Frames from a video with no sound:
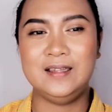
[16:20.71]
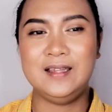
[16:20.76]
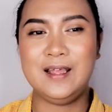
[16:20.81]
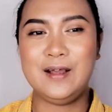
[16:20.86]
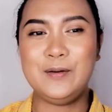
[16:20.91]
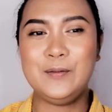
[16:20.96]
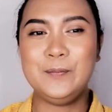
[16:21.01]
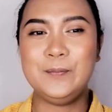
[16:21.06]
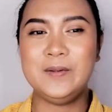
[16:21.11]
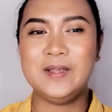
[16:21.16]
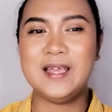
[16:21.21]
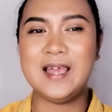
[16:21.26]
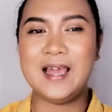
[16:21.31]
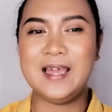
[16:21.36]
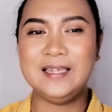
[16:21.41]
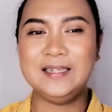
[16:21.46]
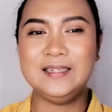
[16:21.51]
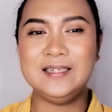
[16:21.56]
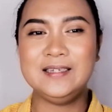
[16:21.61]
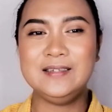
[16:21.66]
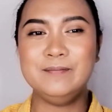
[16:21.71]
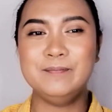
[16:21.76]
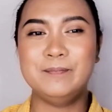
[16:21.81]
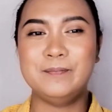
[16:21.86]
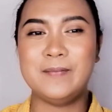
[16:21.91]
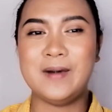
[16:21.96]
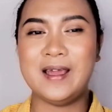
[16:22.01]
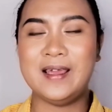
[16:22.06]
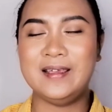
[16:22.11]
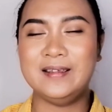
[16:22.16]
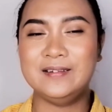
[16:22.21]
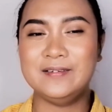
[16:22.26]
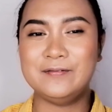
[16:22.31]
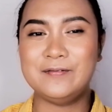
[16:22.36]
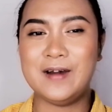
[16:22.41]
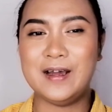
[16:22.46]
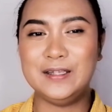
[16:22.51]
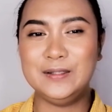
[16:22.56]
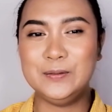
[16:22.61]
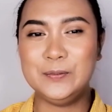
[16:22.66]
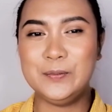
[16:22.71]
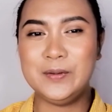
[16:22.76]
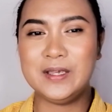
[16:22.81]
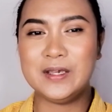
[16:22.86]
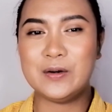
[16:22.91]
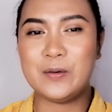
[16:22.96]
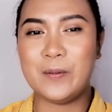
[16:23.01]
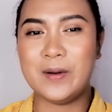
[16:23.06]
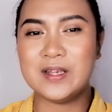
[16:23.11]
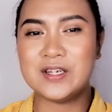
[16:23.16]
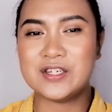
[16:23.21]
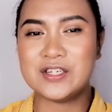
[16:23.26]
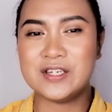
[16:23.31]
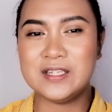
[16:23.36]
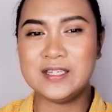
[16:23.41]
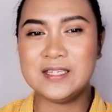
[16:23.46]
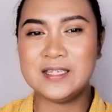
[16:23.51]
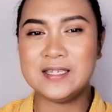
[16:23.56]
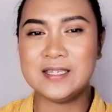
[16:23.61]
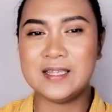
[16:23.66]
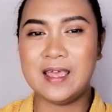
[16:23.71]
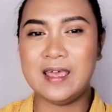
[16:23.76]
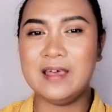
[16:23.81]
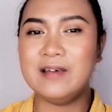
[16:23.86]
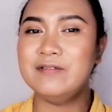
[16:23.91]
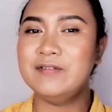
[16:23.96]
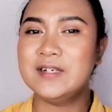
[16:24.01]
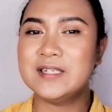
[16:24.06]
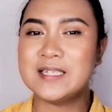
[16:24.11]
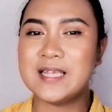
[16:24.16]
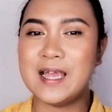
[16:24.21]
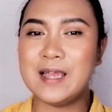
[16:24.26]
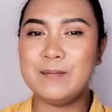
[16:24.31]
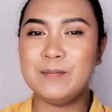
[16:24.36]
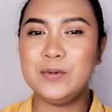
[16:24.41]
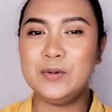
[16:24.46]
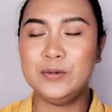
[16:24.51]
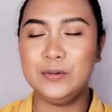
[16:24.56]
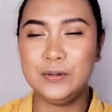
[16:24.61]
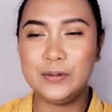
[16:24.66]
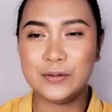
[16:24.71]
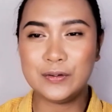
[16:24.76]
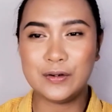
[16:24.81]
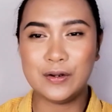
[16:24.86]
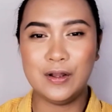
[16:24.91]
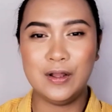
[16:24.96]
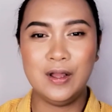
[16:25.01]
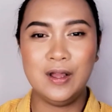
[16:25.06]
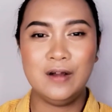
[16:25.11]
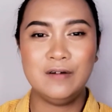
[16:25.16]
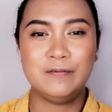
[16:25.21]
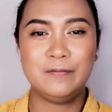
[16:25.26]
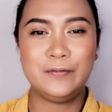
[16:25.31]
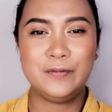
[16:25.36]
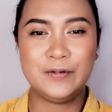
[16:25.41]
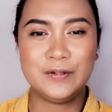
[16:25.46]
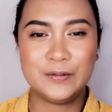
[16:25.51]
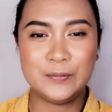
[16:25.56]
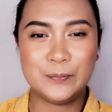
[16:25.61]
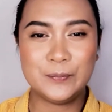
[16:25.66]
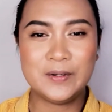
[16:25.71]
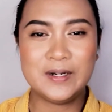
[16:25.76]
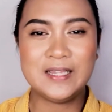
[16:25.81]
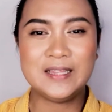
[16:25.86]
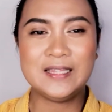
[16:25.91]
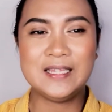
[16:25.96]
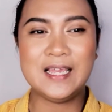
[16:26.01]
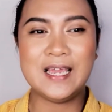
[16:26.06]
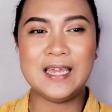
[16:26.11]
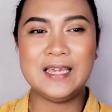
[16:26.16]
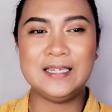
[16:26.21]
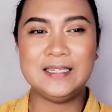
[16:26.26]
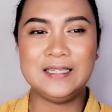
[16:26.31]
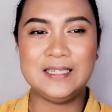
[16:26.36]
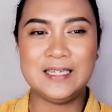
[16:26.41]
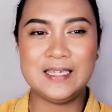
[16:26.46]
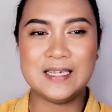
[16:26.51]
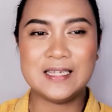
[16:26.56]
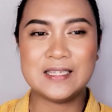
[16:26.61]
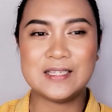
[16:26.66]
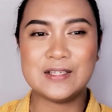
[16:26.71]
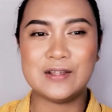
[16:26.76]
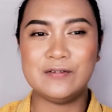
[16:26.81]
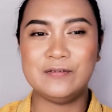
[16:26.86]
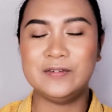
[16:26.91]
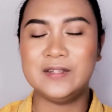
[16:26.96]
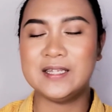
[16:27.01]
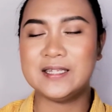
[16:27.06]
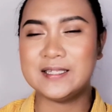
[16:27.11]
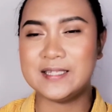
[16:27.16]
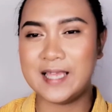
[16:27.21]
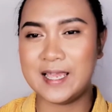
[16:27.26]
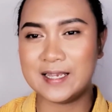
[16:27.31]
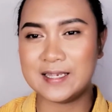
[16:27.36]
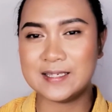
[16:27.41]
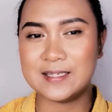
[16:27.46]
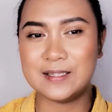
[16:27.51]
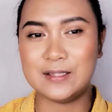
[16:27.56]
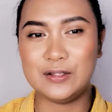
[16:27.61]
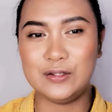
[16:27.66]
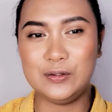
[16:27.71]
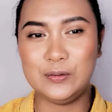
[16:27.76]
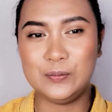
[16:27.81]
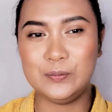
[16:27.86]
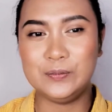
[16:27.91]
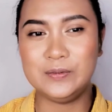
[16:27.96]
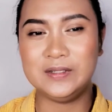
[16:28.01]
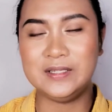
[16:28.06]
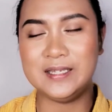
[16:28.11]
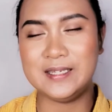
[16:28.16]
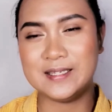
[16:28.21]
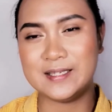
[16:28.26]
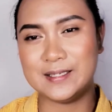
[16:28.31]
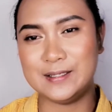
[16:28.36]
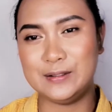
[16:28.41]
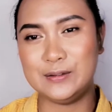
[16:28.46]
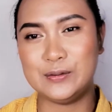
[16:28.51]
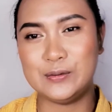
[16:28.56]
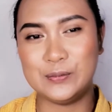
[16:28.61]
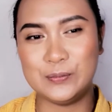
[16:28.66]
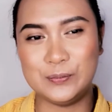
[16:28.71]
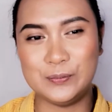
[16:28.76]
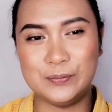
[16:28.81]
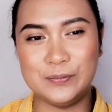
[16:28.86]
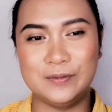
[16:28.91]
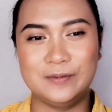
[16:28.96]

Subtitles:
Now be guided by the following questions every time you look for the worthy ideas of the text you listen to.